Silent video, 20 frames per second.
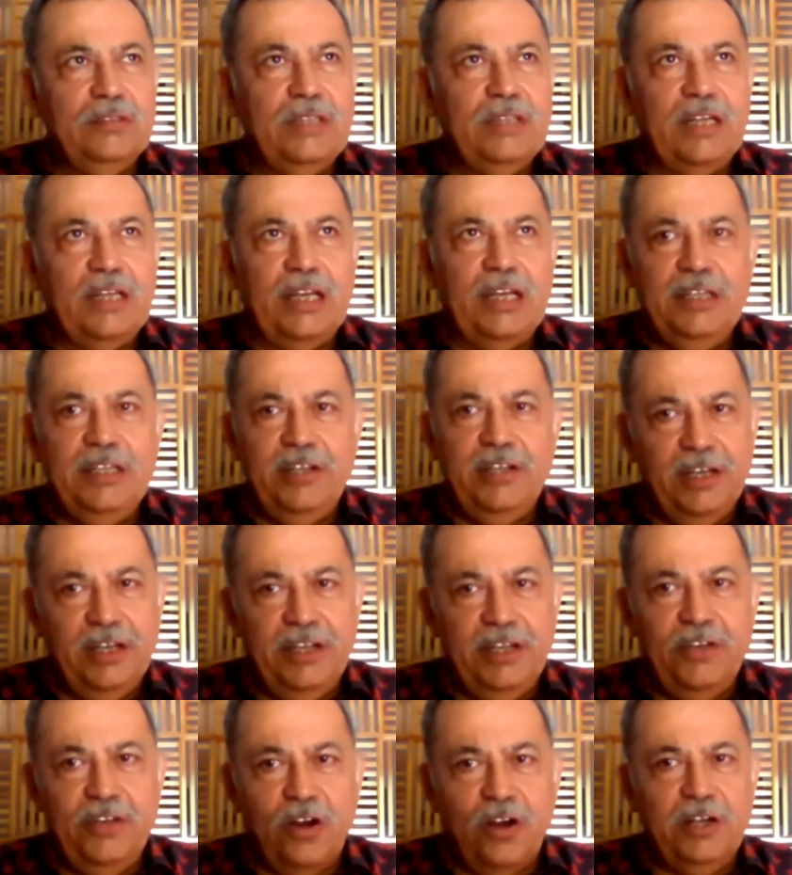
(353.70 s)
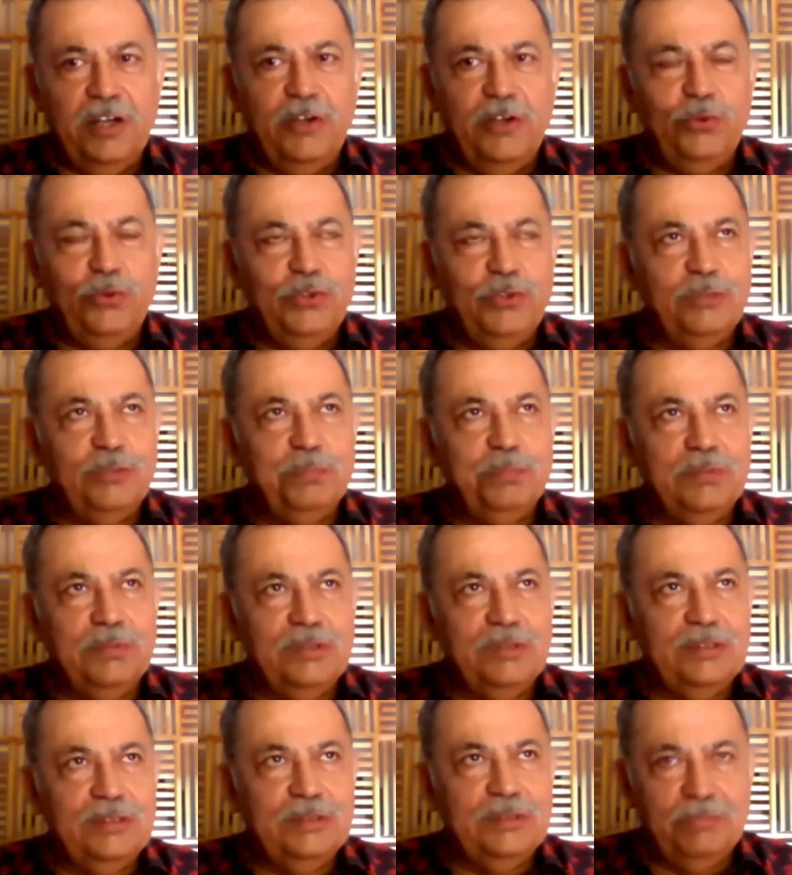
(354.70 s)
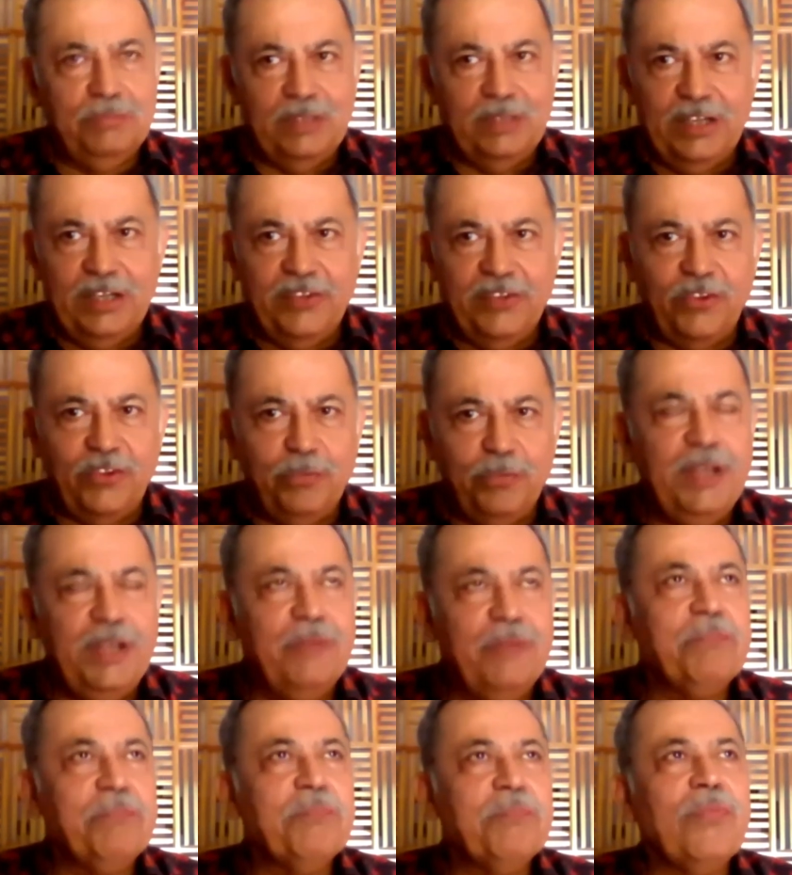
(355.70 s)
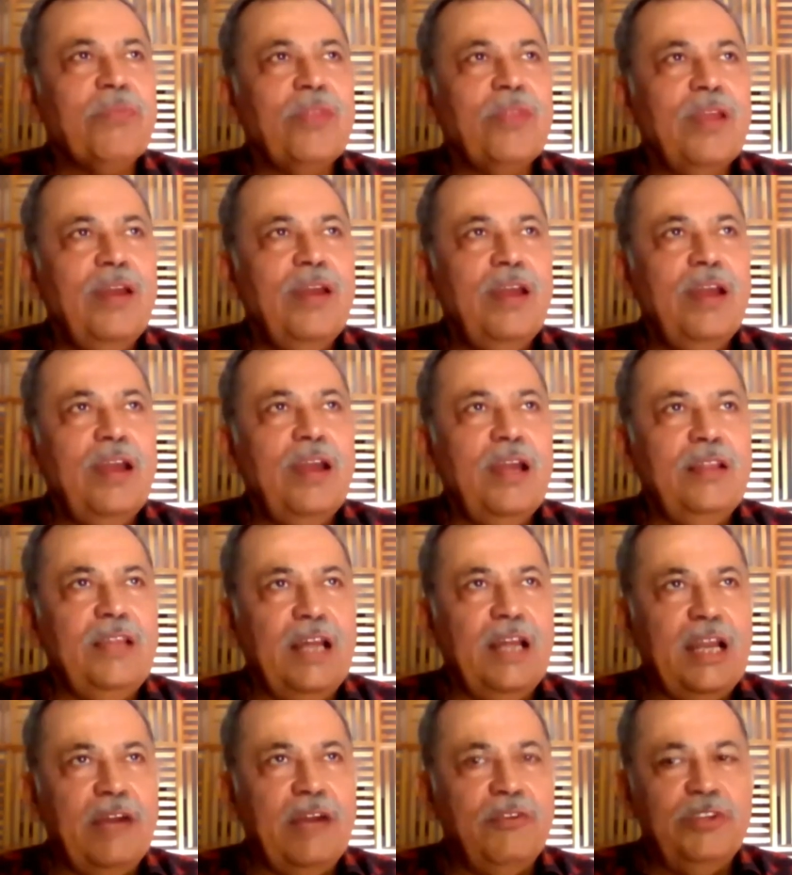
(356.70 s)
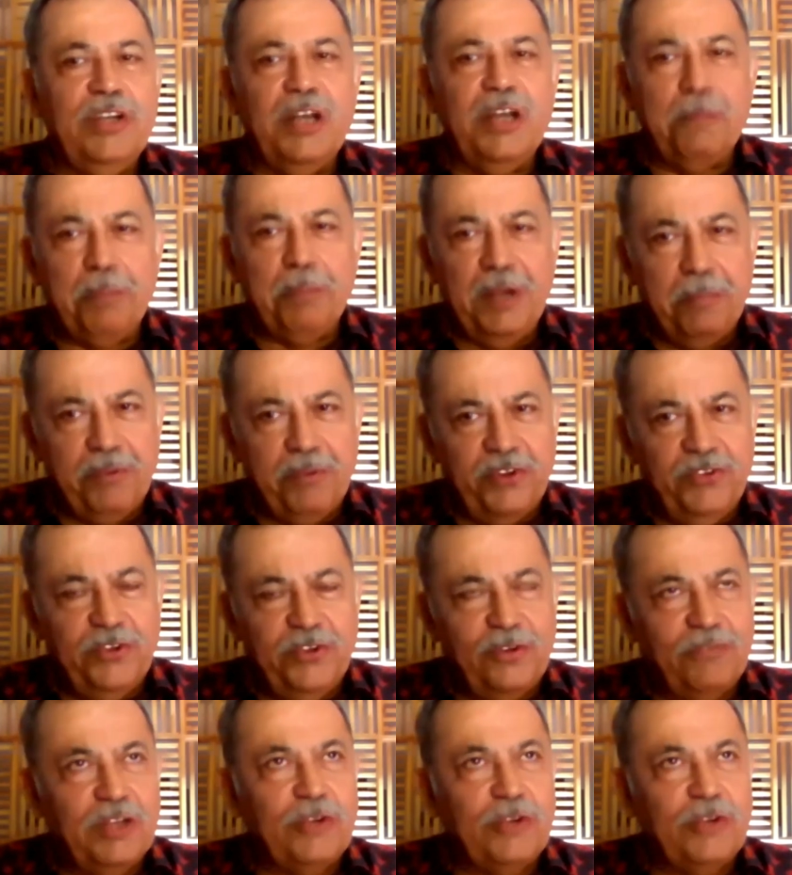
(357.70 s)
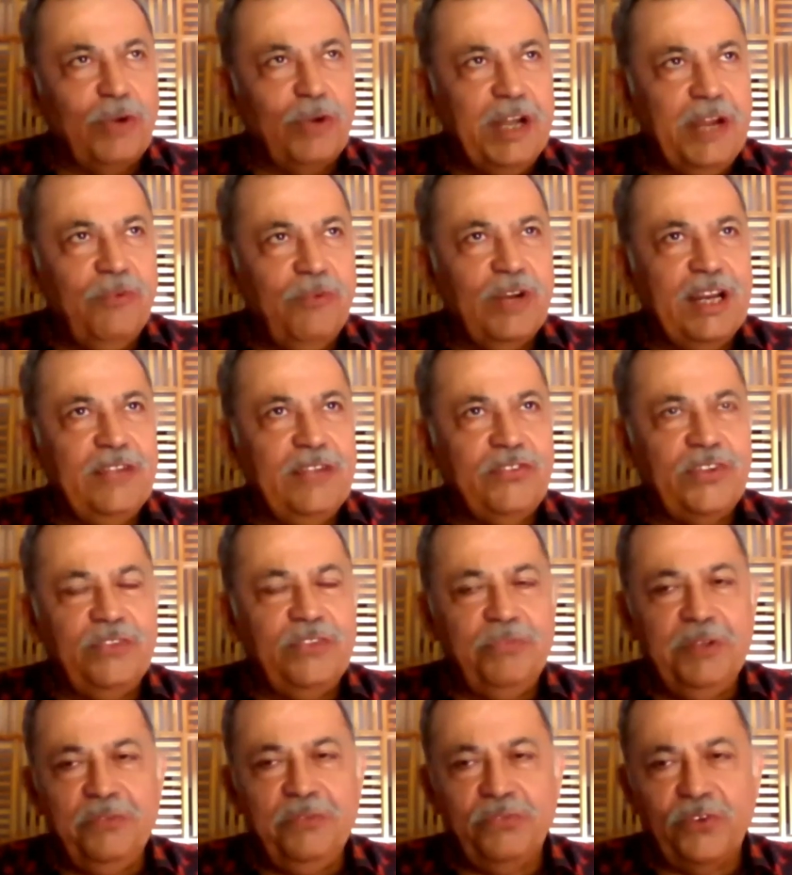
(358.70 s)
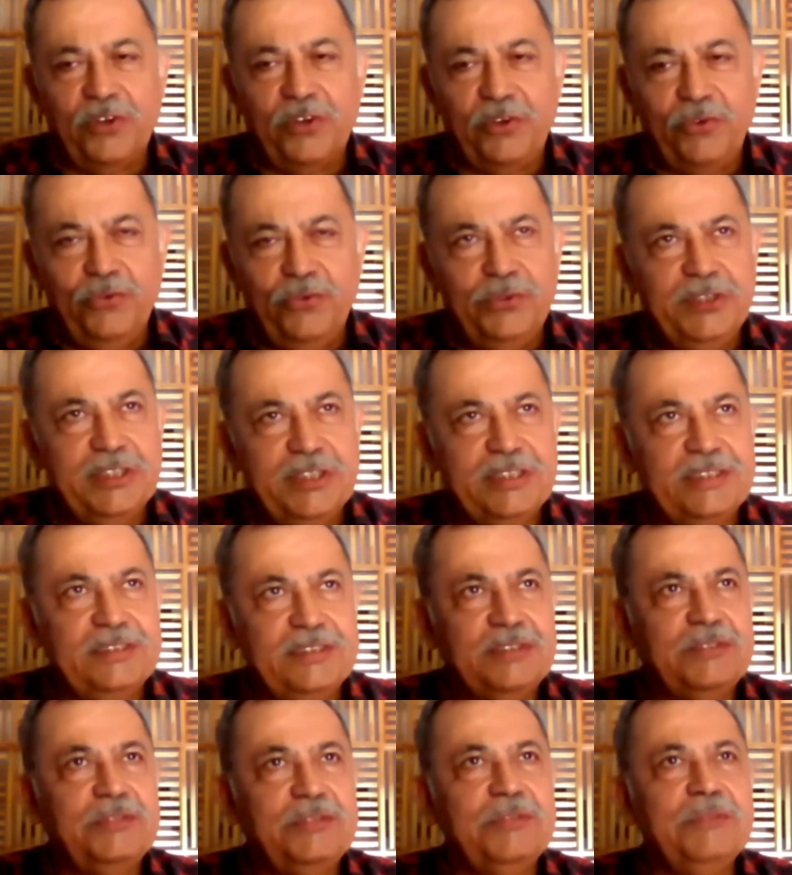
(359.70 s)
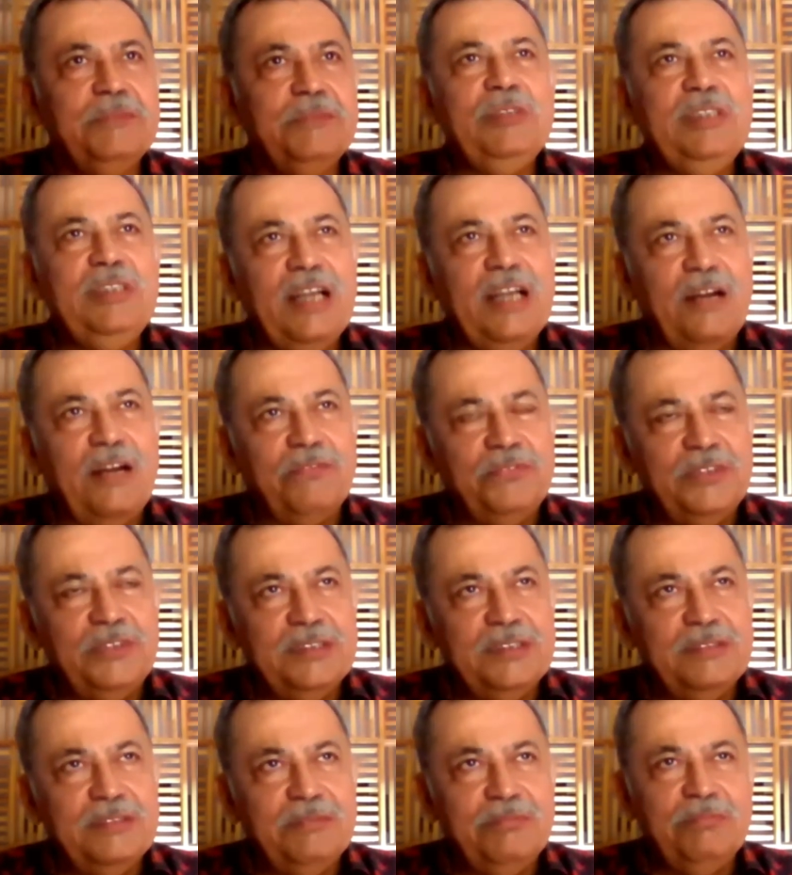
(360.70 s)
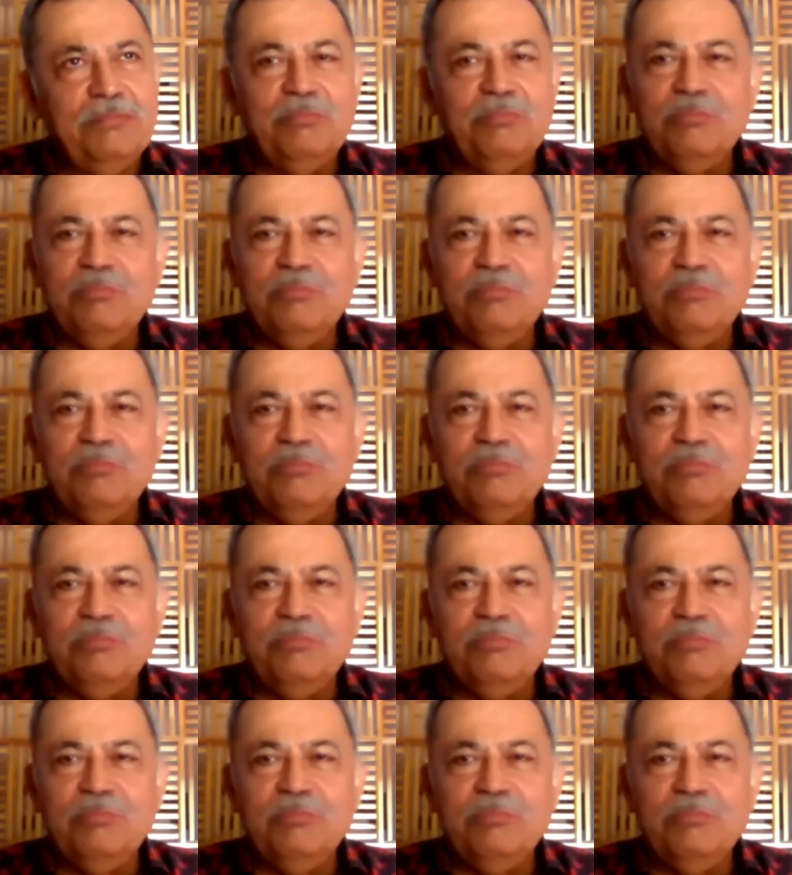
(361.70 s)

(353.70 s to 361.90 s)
that I really got into the SSB. And then I was a deputy president of the 21 SSB for 2 years. Thereafter,